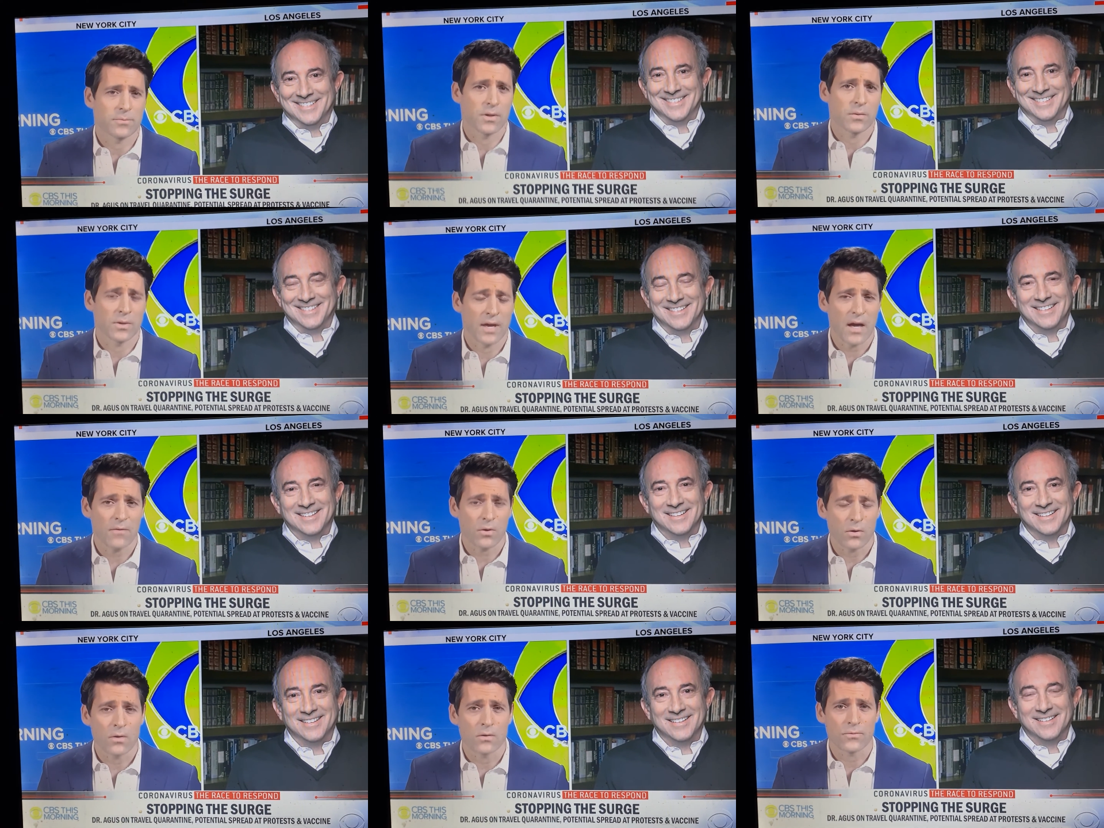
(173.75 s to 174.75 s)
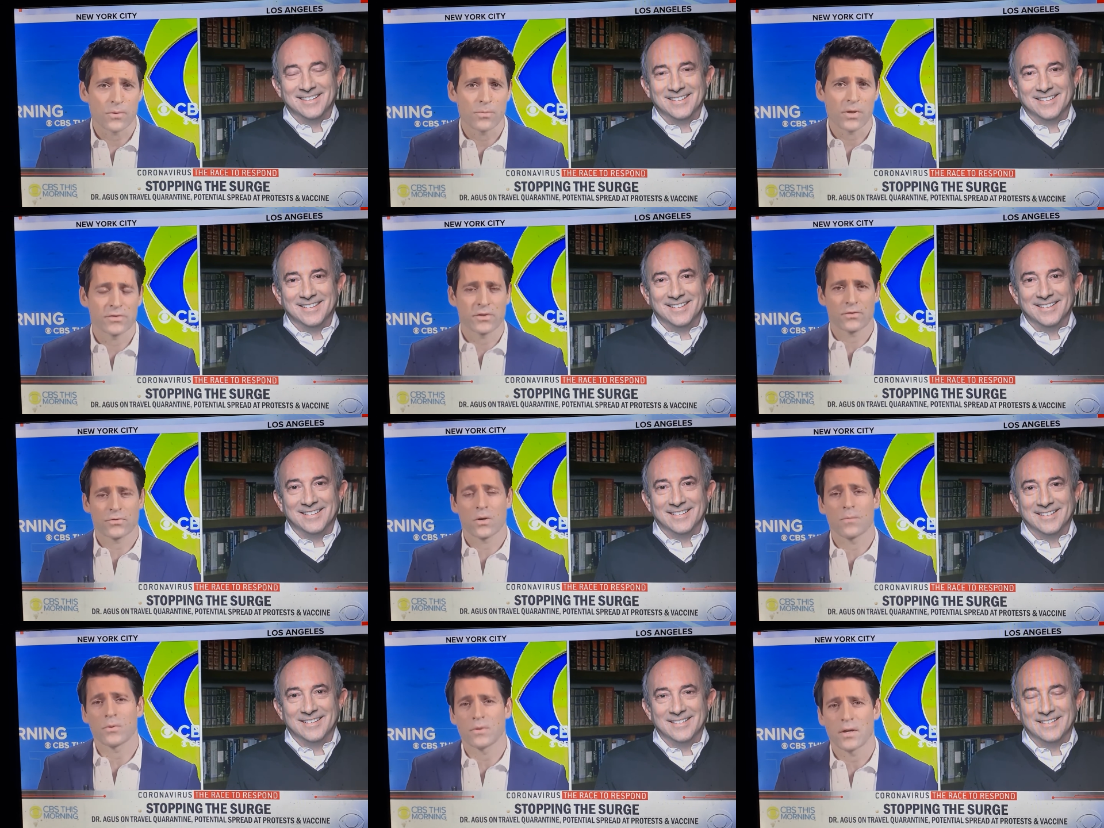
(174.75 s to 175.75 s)
Speaker 1: But we have heard from President
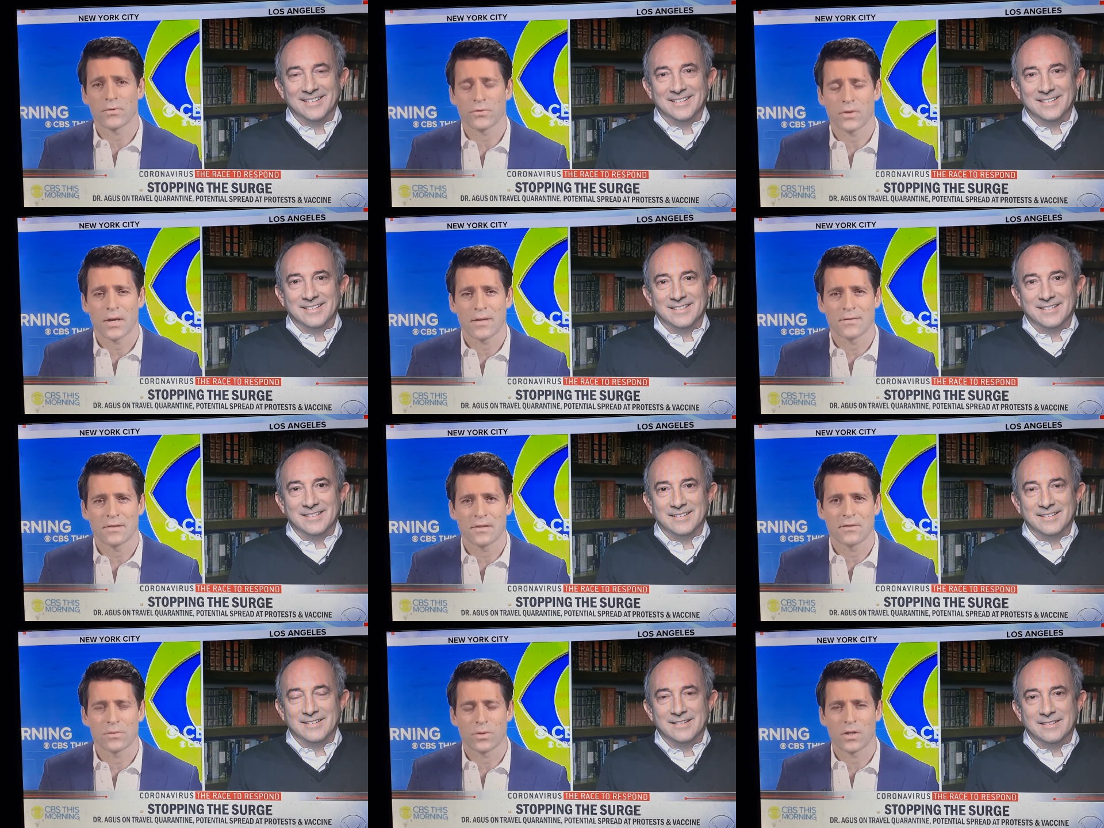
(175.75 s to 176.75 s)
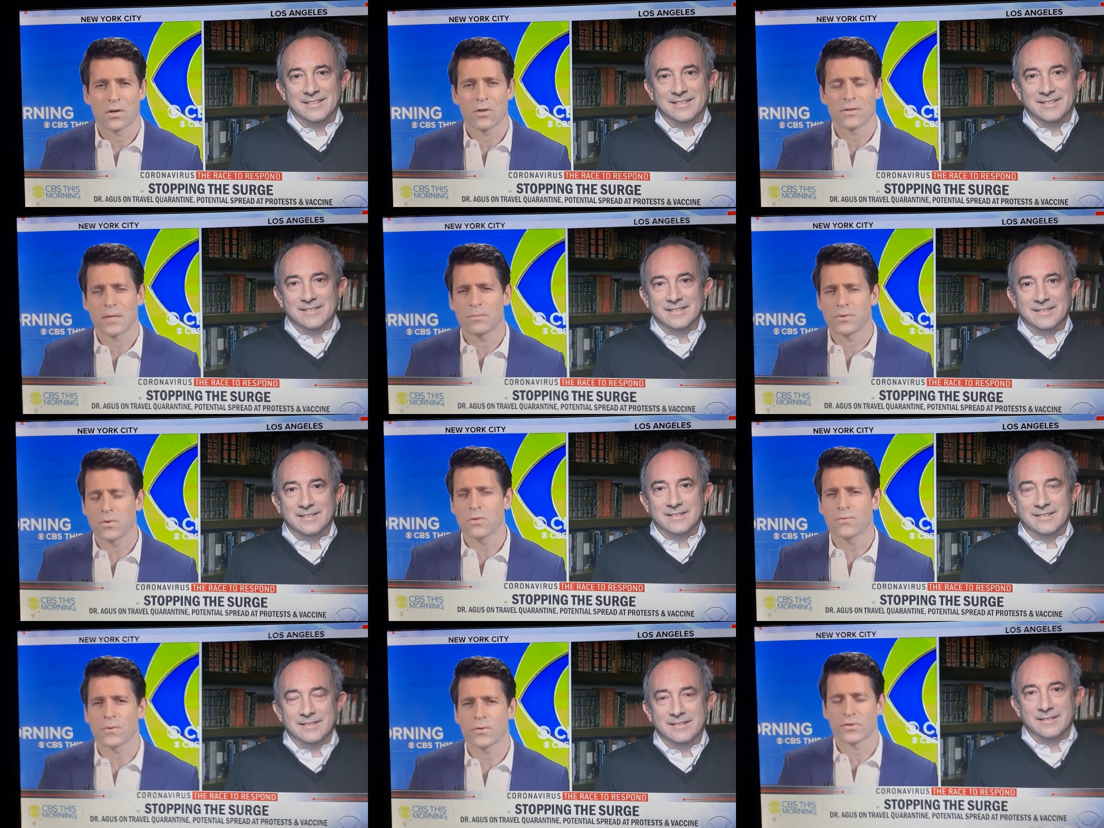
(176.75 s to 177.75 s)
Trump, who yesterday teased what he called a
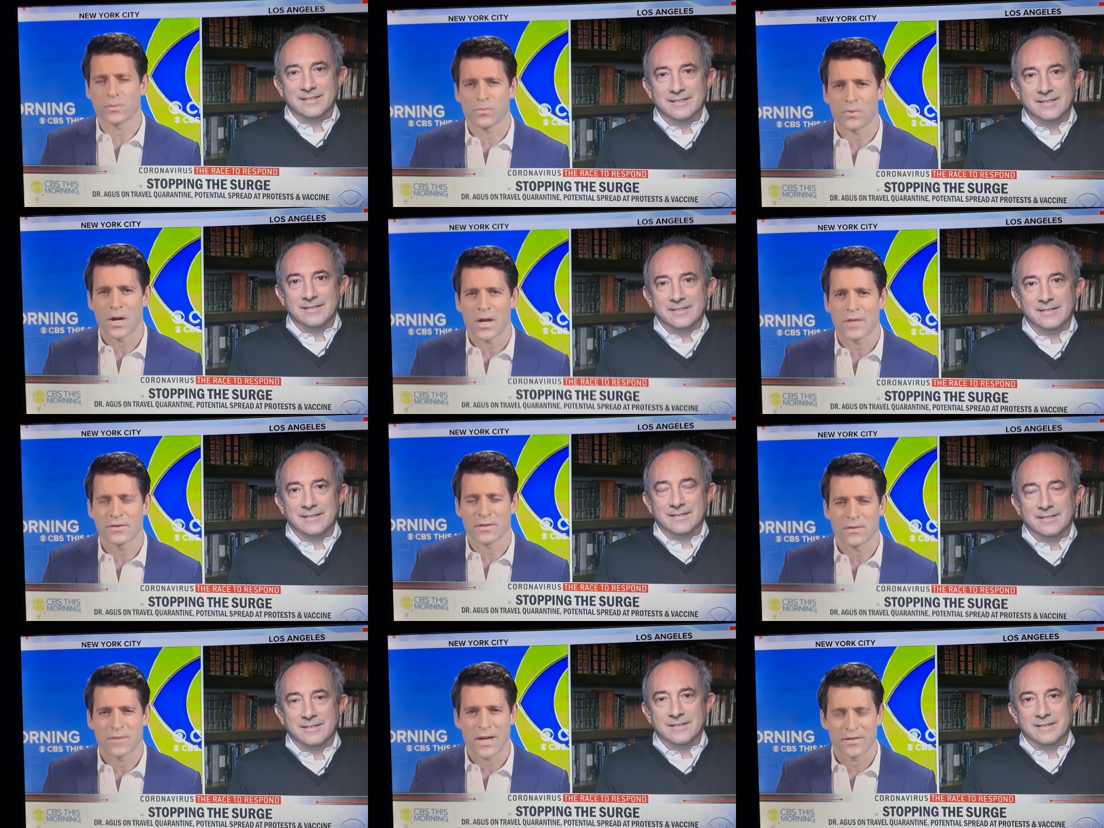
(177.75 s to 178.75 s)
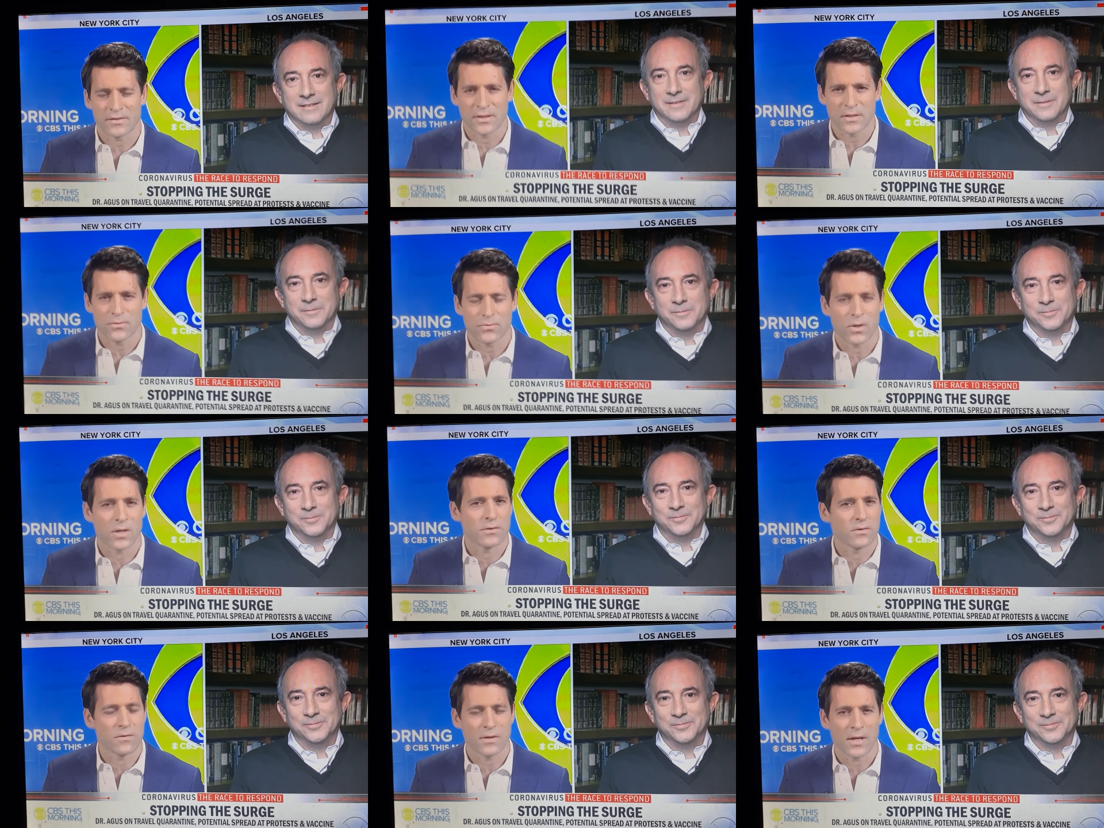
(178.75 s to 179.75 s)
beautiful surprise on the vaccine front.
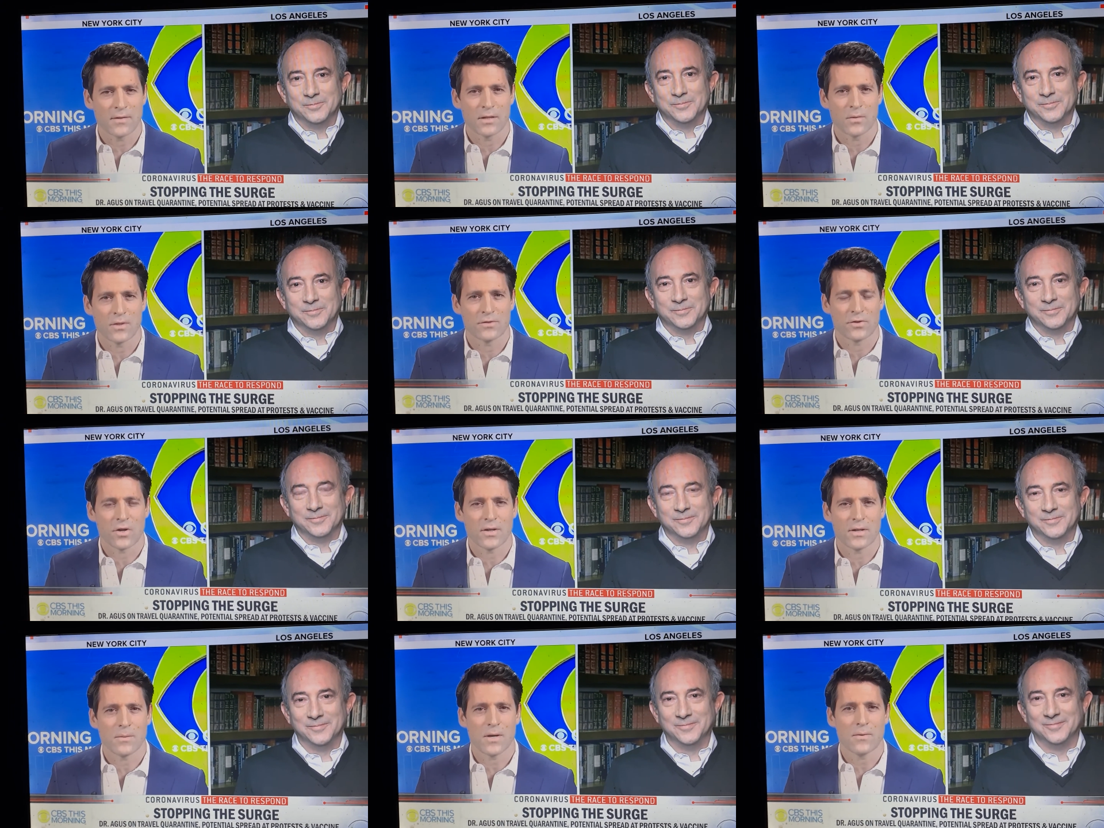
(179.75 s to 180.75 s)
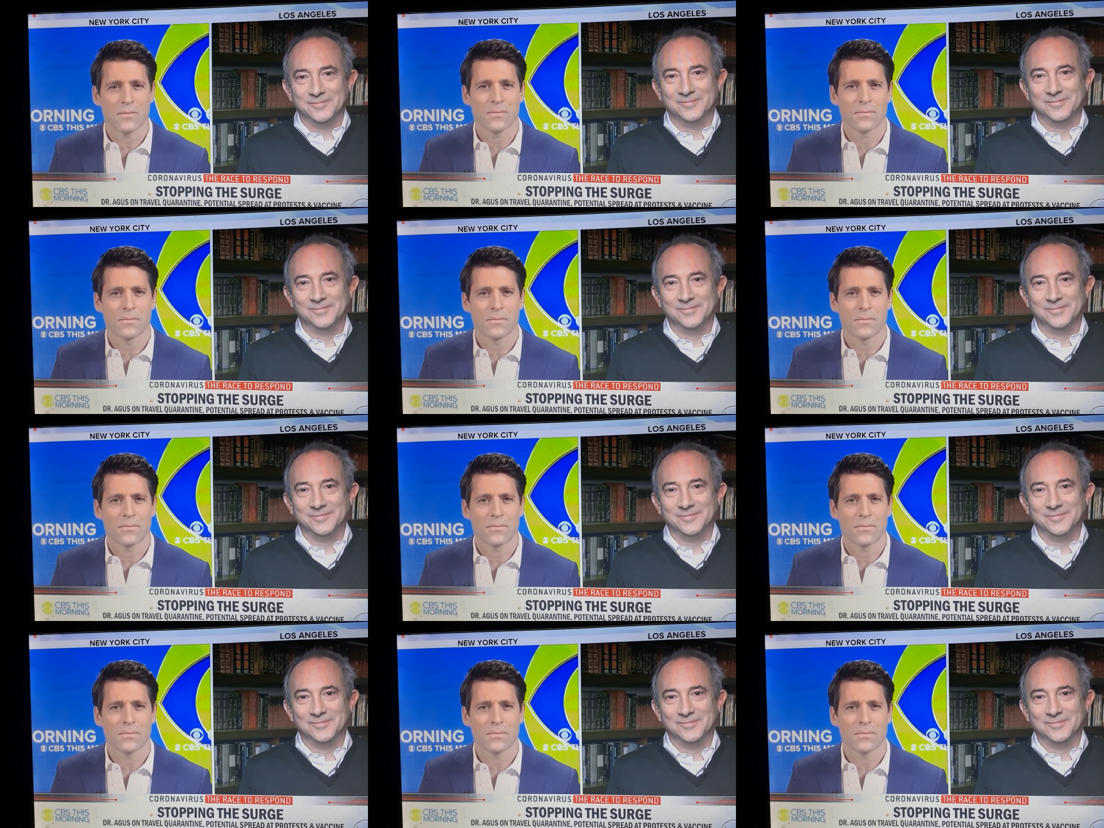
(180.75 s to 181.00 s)
Do you have any idea what he's talking about?